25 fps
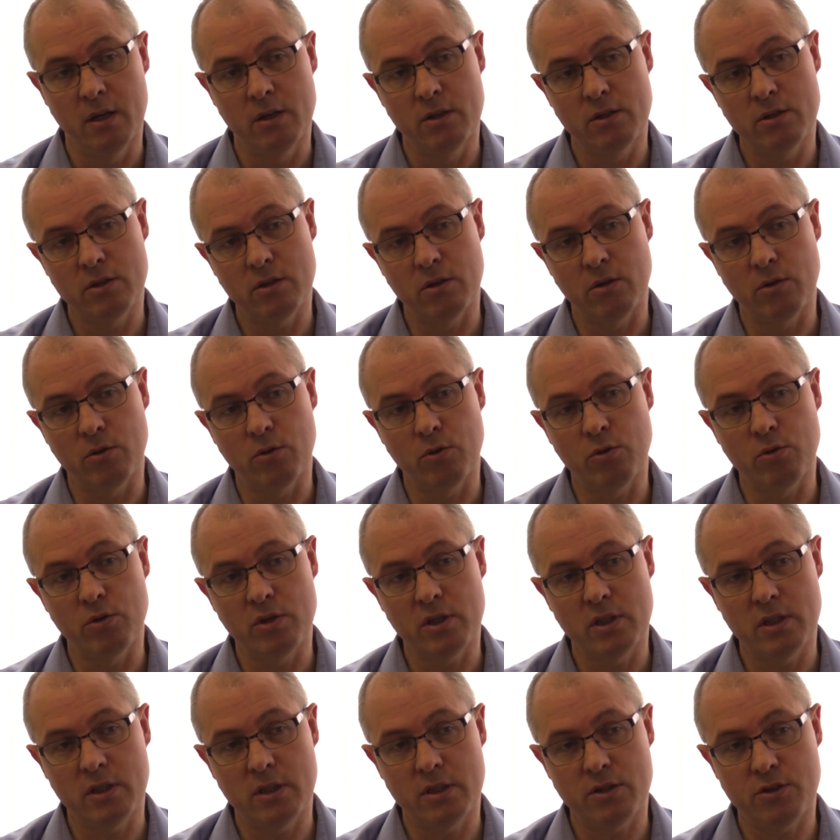
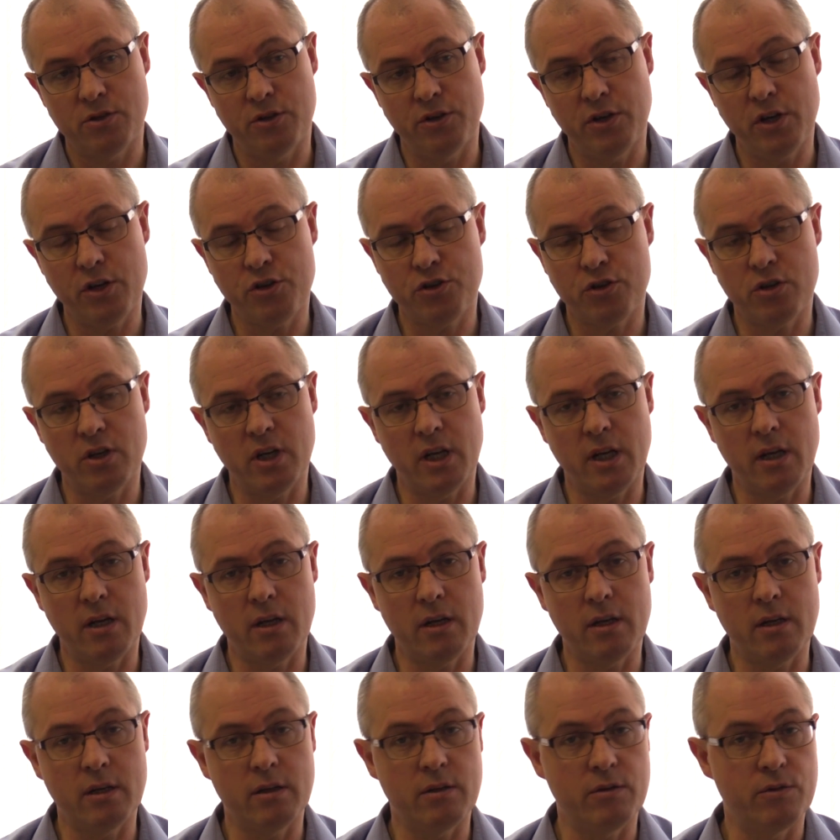So
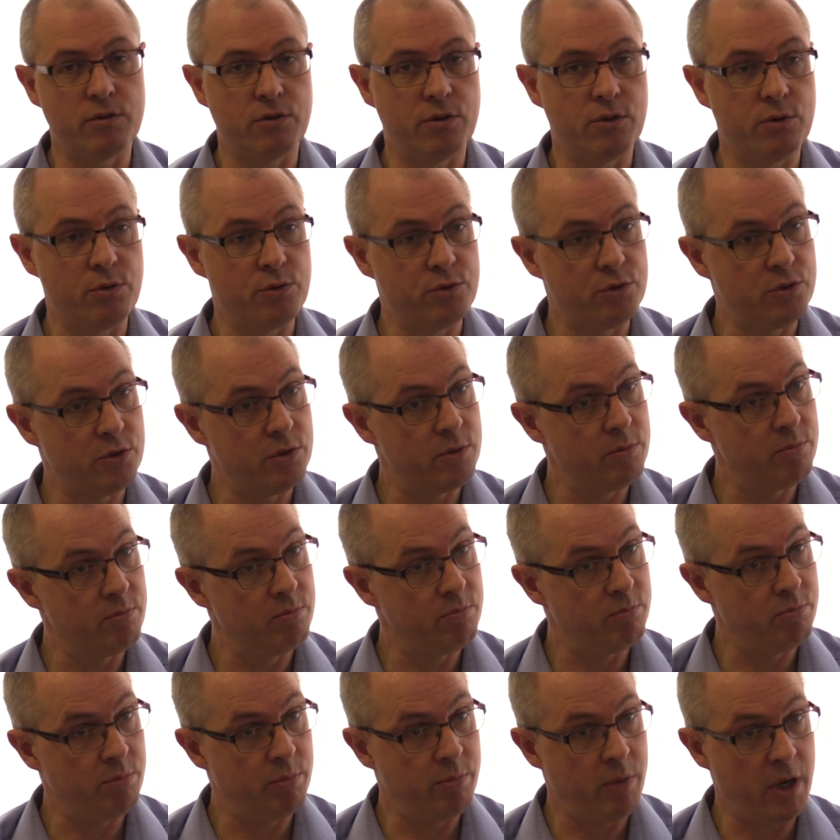traditionally those
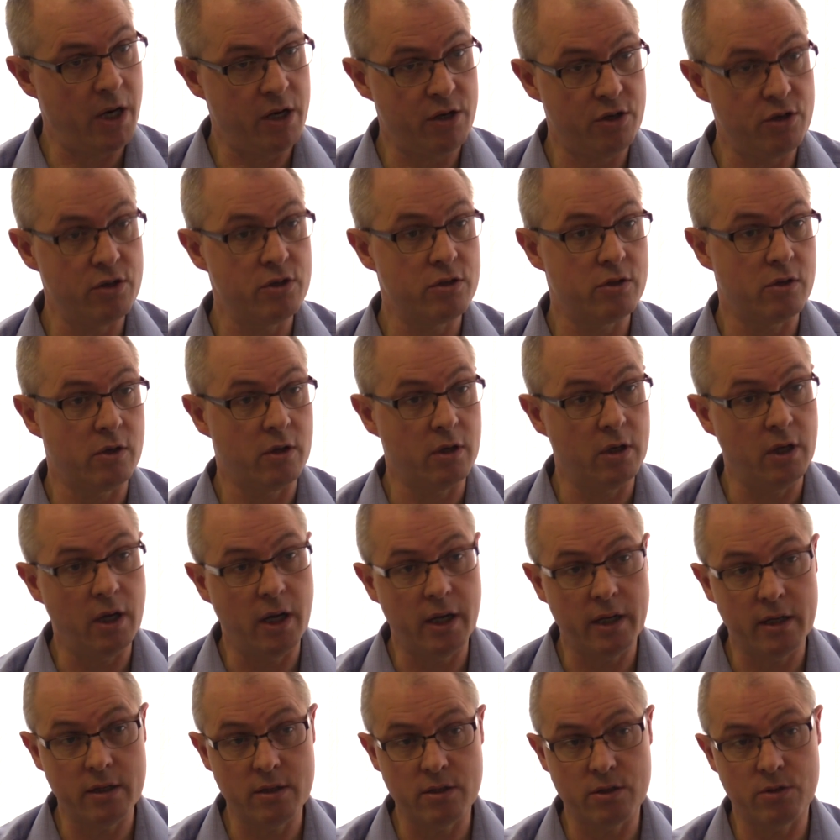patients or
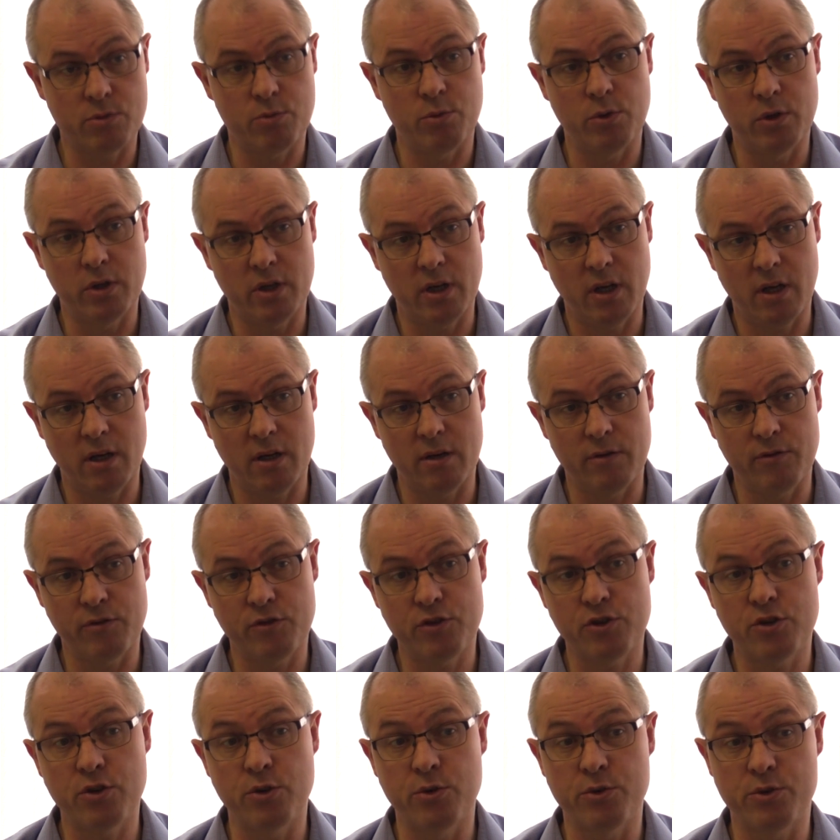clients would
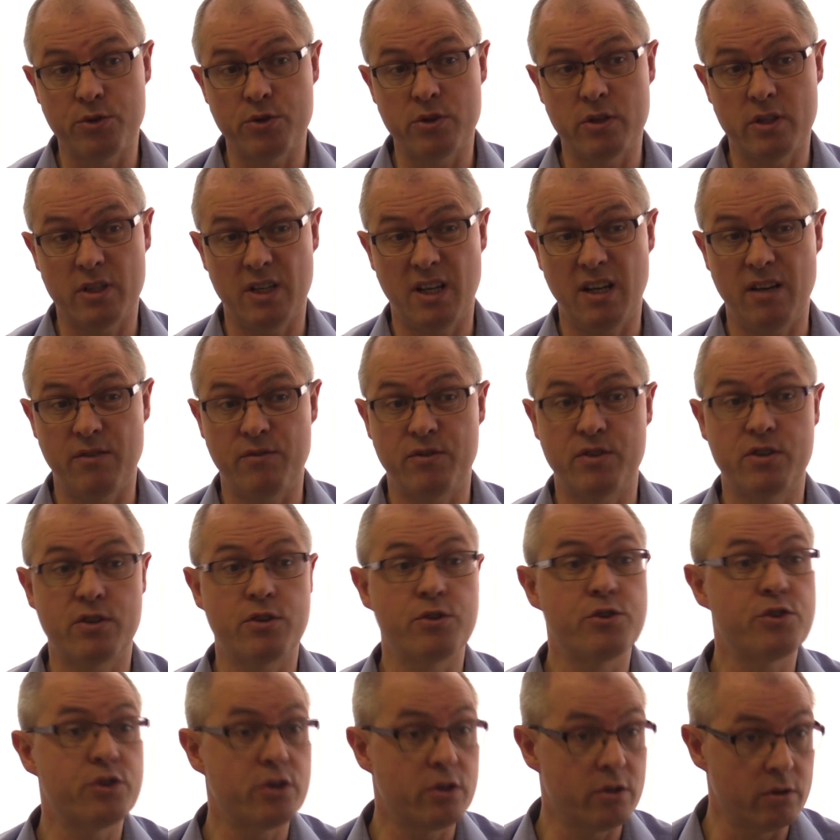have chosen to have
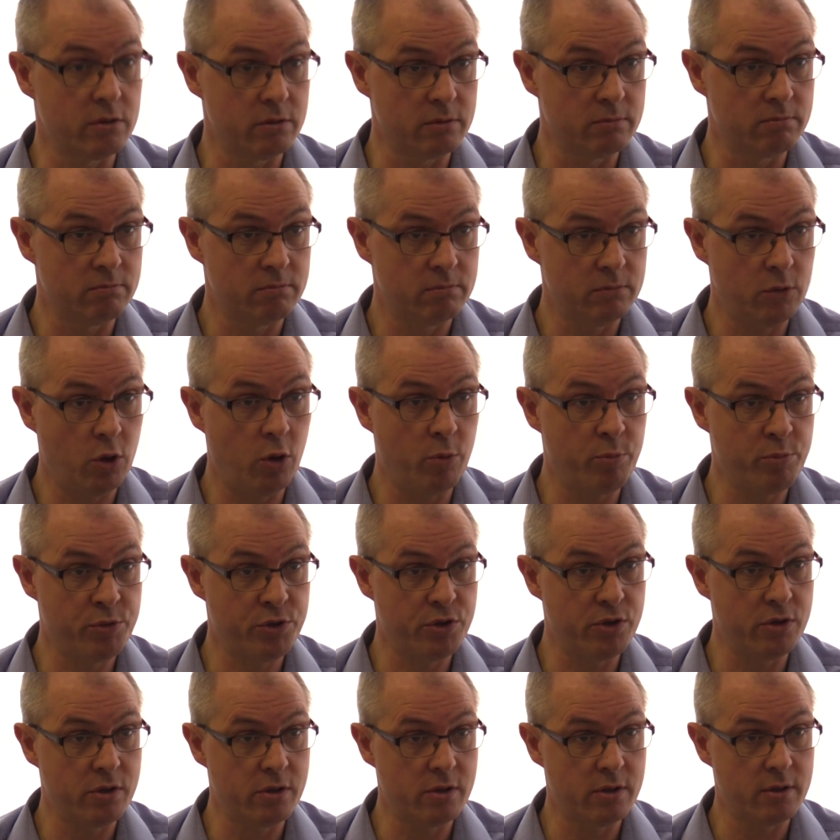surgical
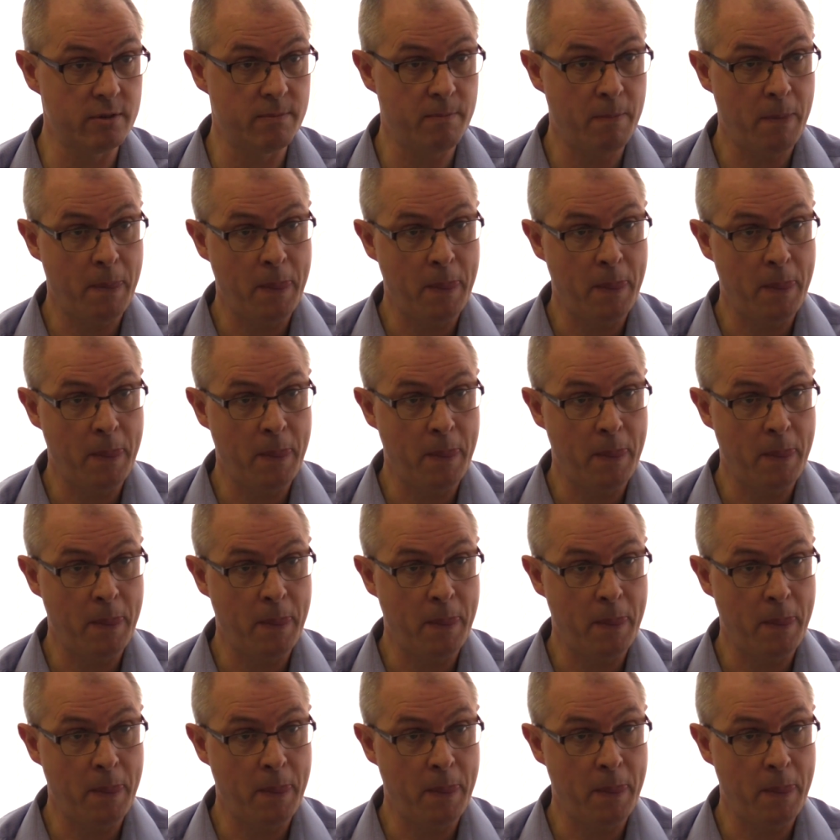options,